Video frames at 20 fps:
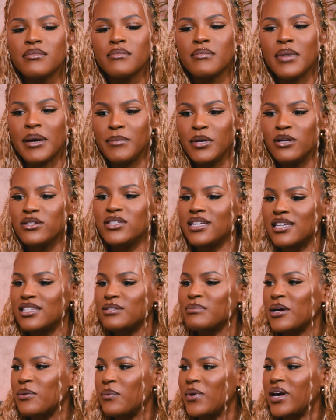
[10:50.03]
my music is
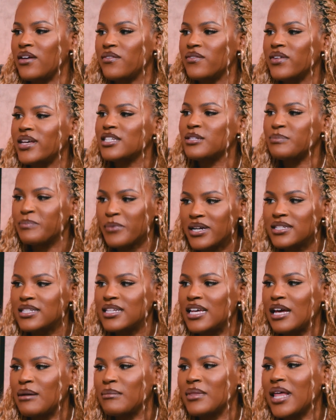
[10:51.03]
my way of
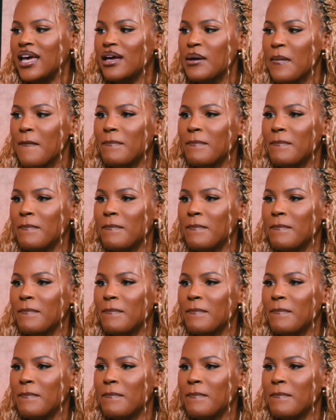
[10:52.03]
expressing like